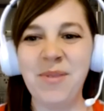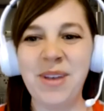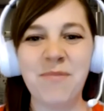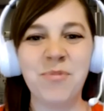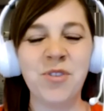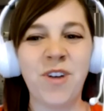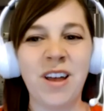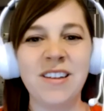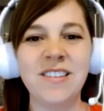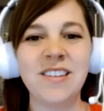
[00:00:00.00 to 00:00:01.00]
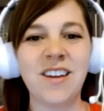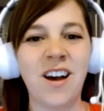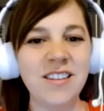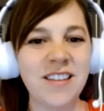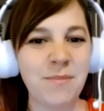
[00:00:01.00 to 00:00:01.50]
We have Brewvana's
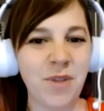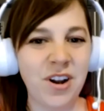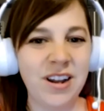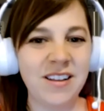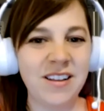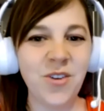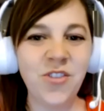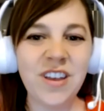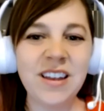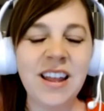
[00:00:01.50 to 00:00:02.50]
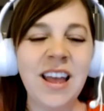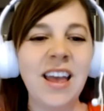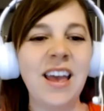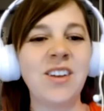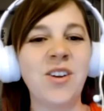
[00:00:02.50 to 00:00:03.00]
content marketing associate
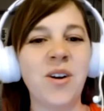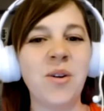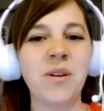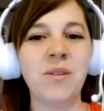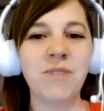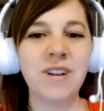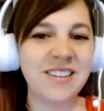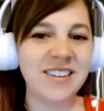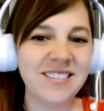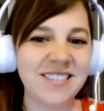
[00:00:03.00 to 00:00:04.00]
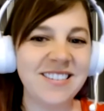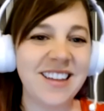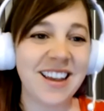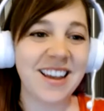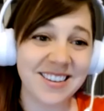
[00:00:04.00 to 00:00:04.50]
and our resident
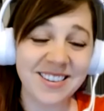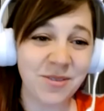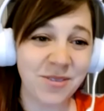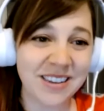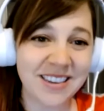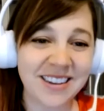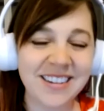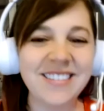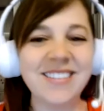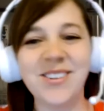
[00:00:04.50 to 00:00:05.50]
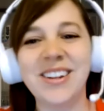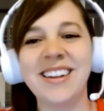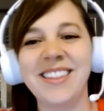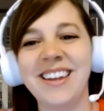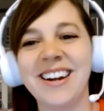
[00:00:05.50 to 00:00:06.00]
Texas resident. See what I
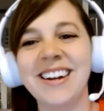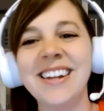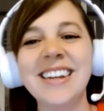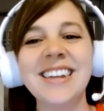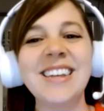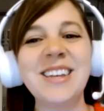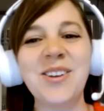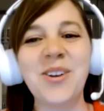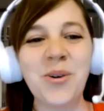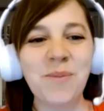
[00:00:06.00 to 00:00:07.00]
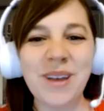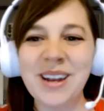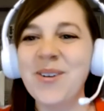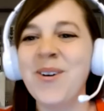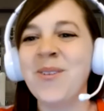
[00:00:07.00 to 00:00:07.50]
did there? Iain Goldman.
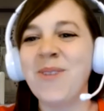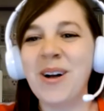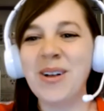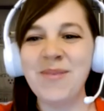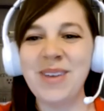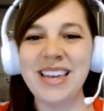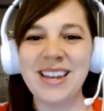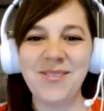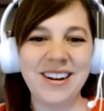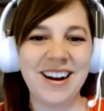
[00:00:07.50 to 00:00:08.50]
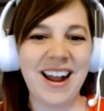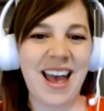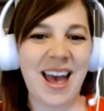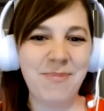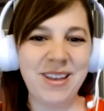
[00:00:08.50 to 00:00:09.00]
Oh. Welcome, Iain. We are
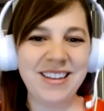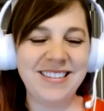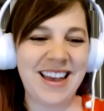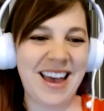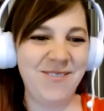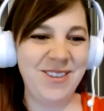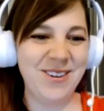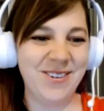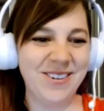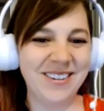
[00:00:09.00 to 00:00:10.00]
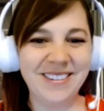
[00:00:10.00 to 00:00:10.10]
happy to have you.